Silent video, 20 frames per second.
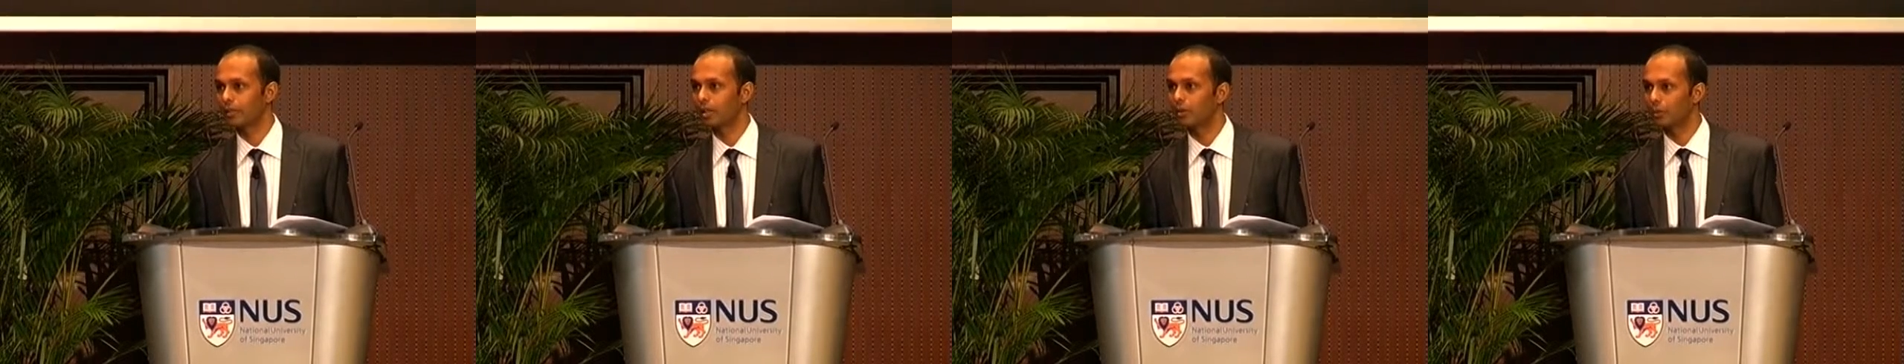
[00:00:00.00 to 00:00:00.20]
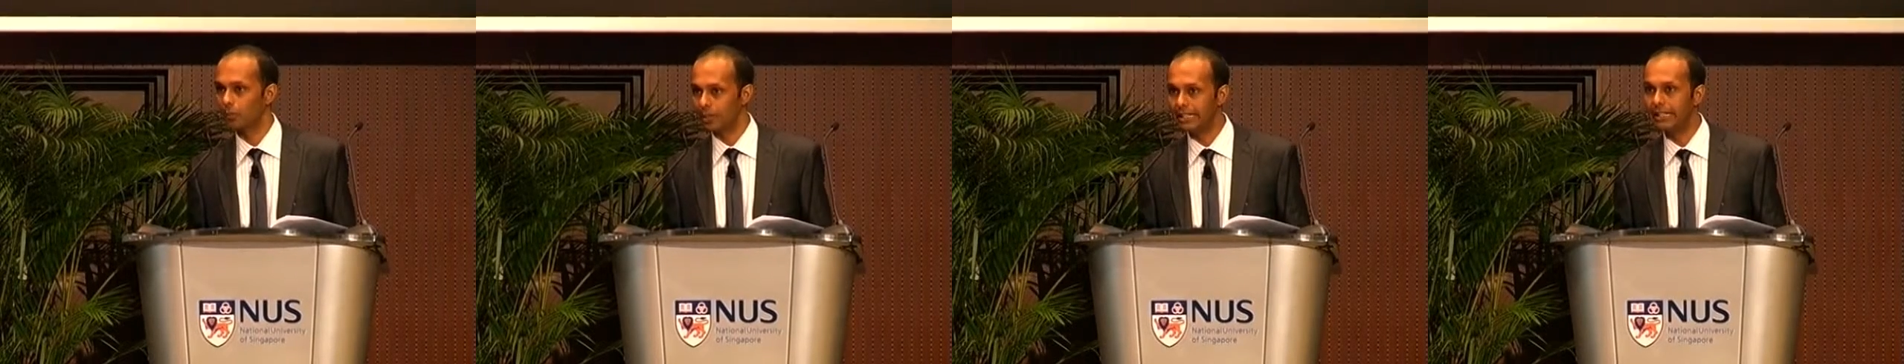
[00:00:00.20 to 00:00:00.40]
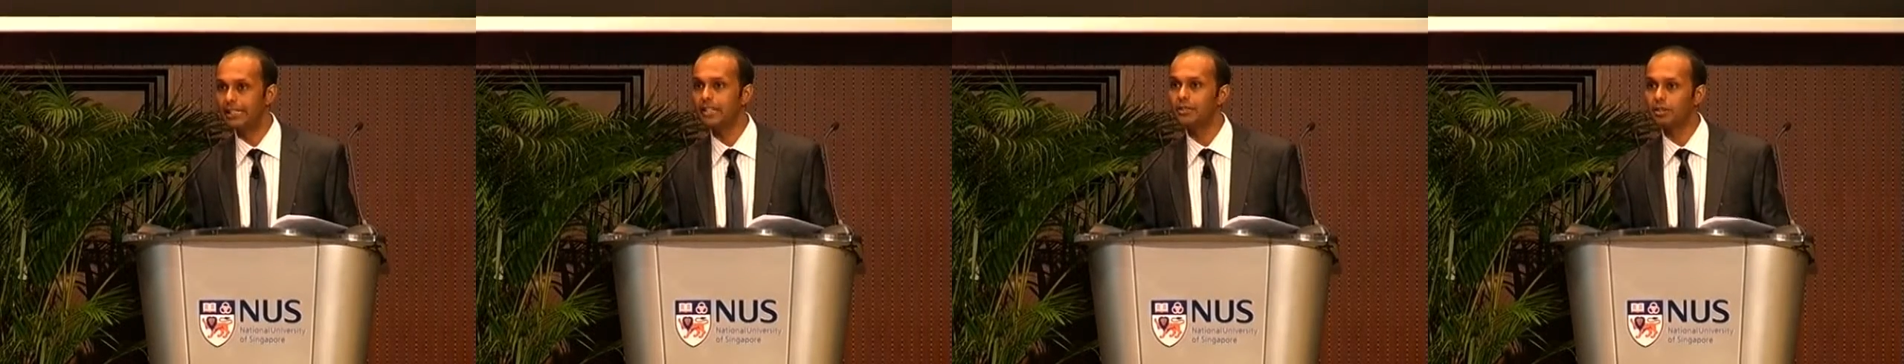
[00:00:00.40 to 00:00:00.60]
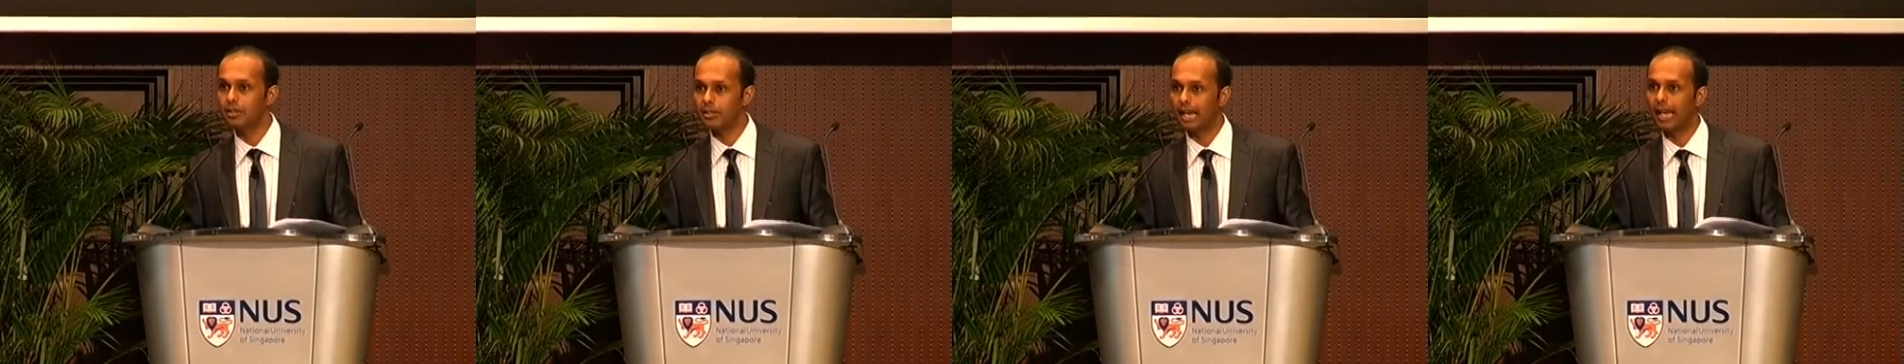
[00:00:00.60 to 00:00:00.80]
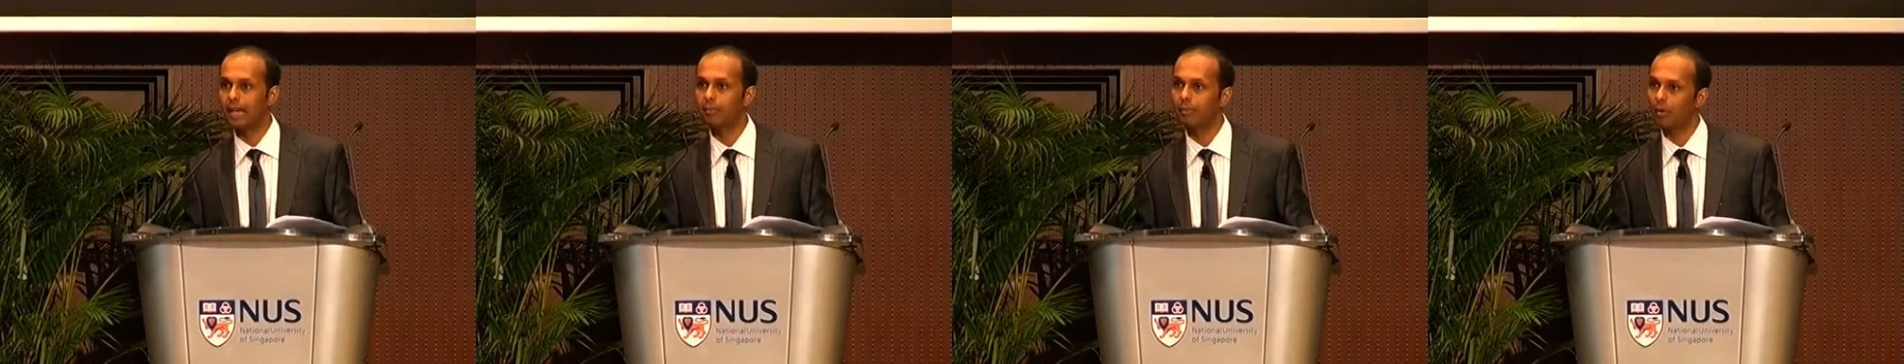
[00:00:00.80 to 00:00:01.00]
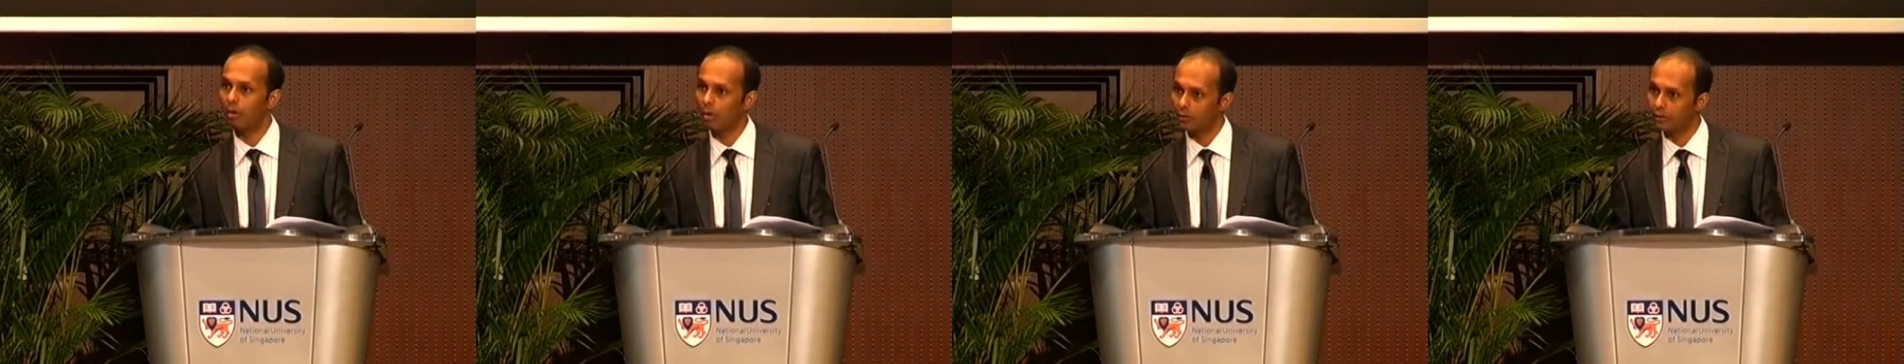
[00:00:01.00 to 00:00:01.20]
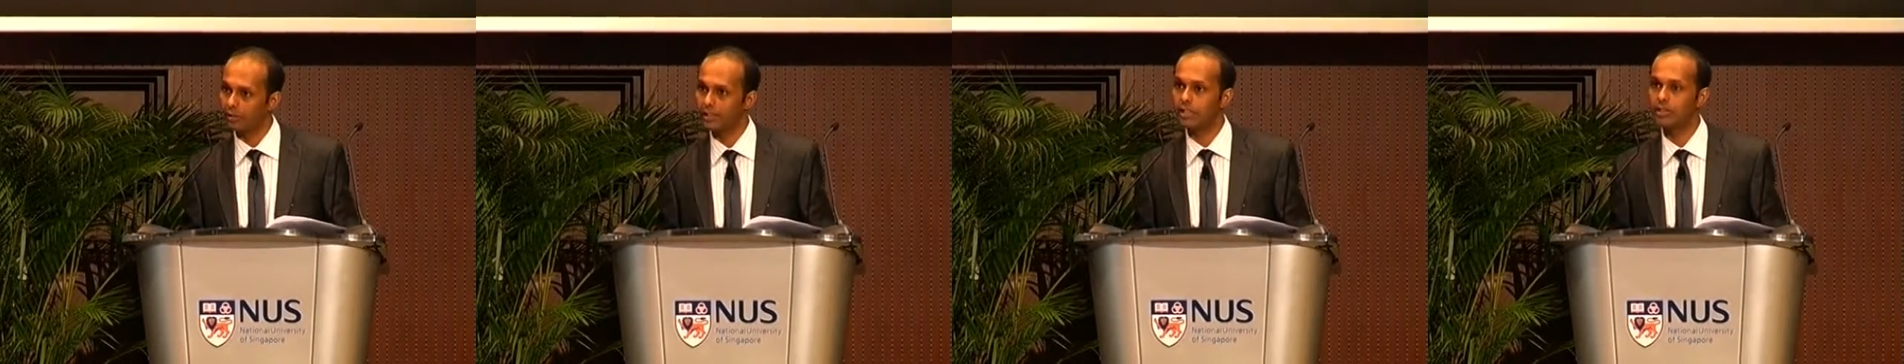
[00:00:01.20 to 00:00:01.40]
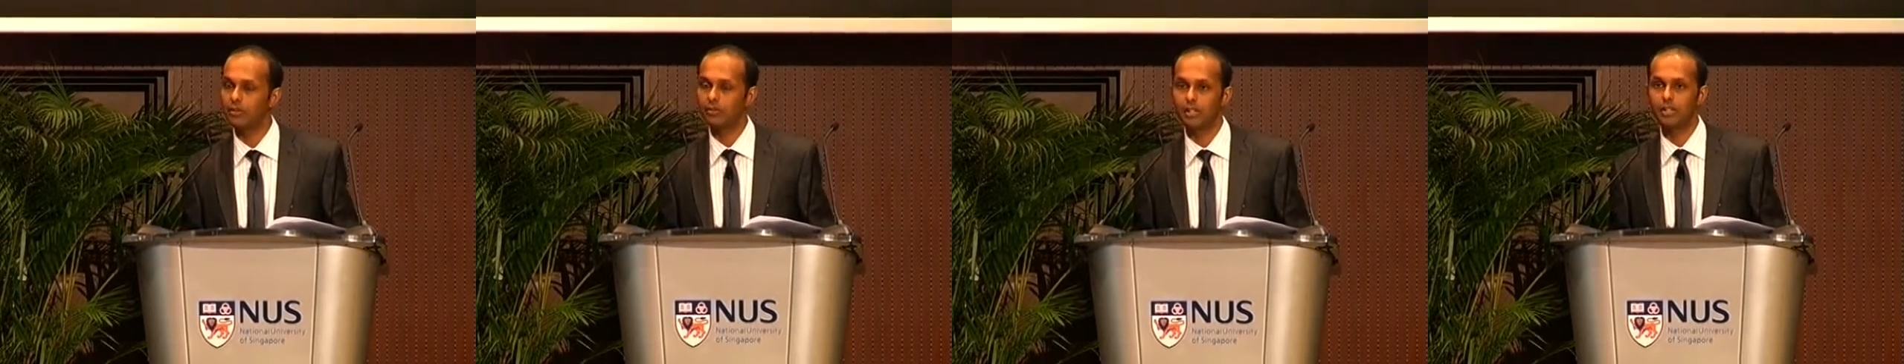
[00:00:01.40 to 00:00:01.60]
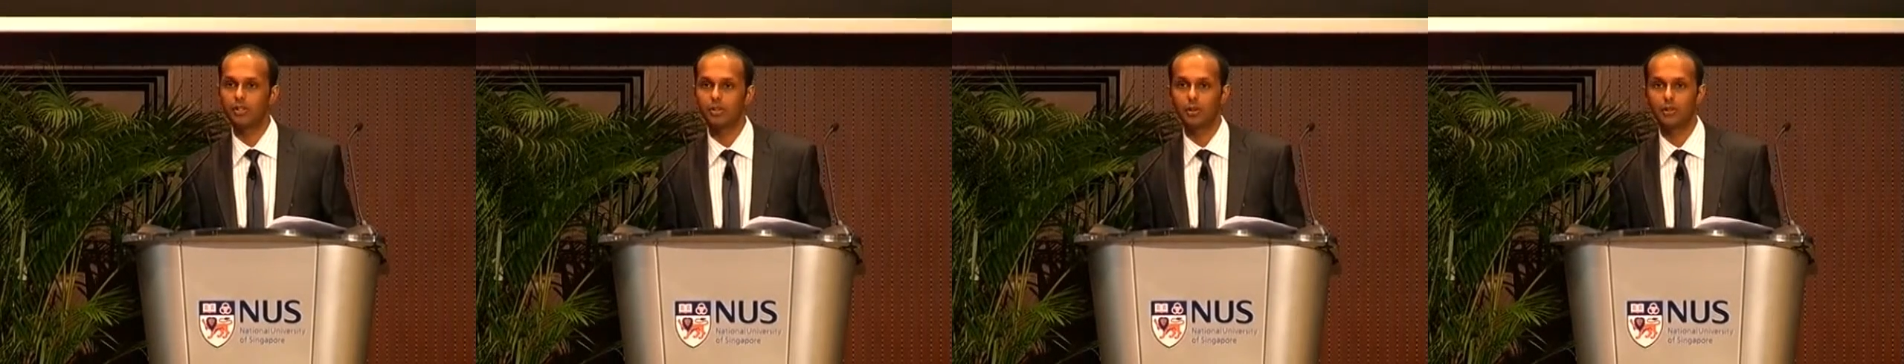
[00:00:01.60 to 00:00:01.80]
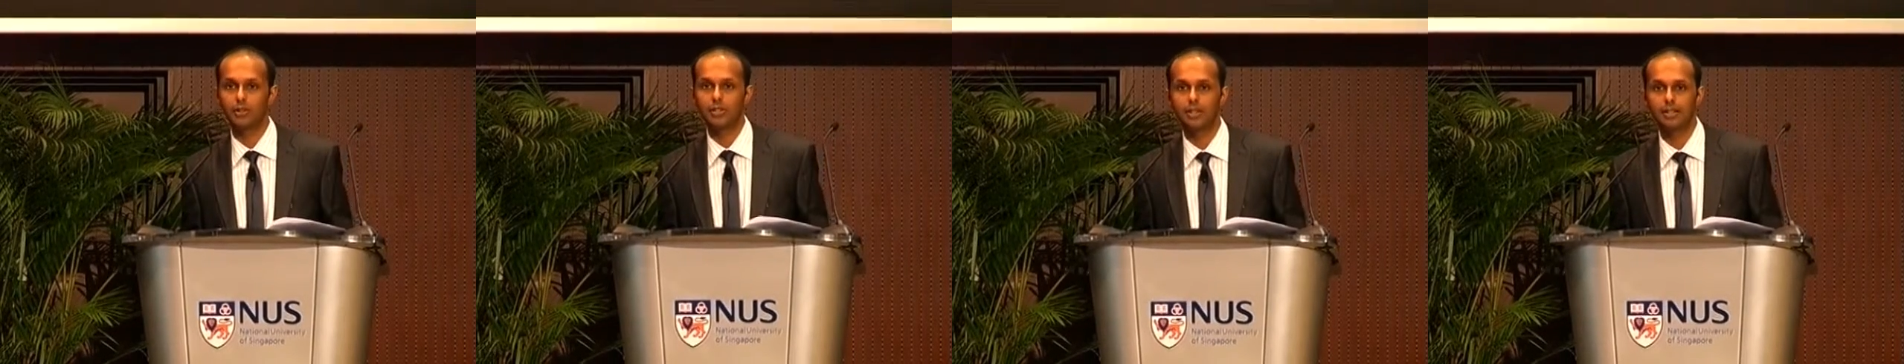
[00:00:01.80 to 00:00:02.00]
We need to tap on these
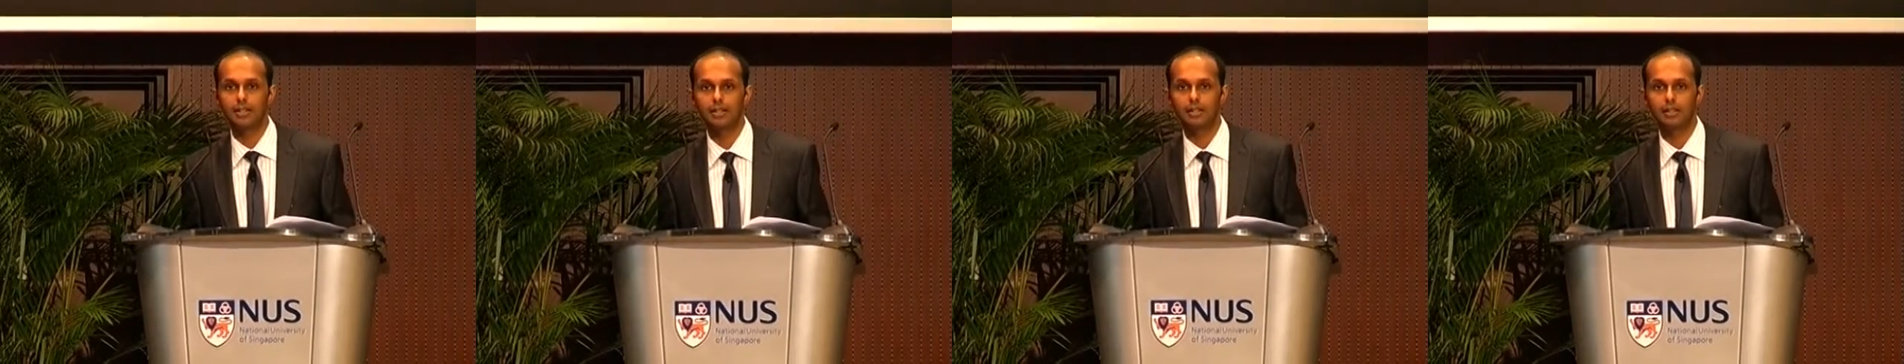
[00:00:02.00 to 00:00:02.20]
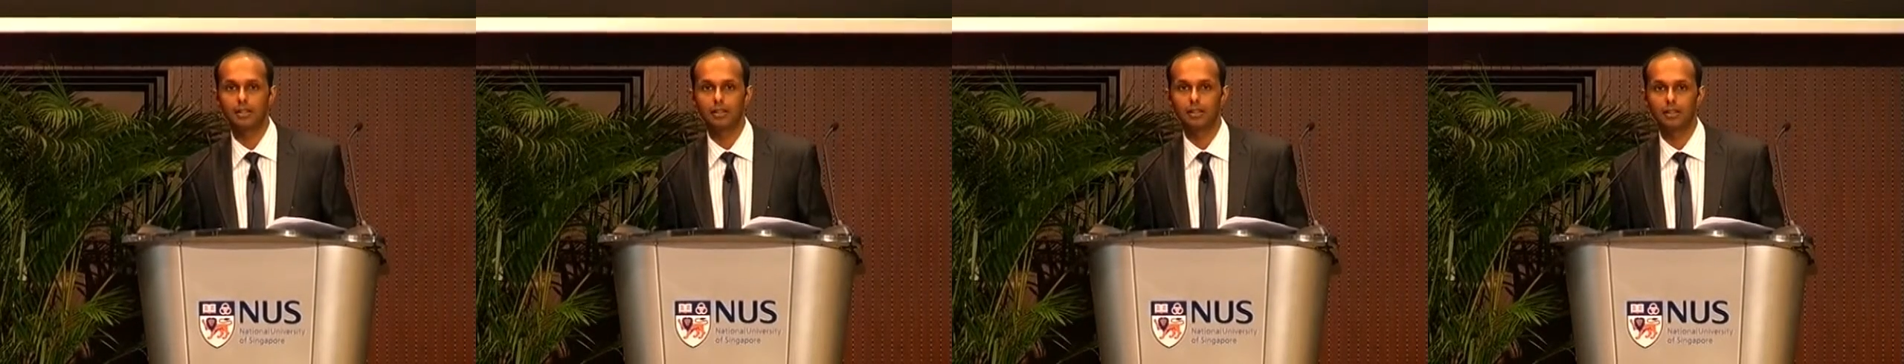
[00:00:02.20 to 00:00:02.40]
resources,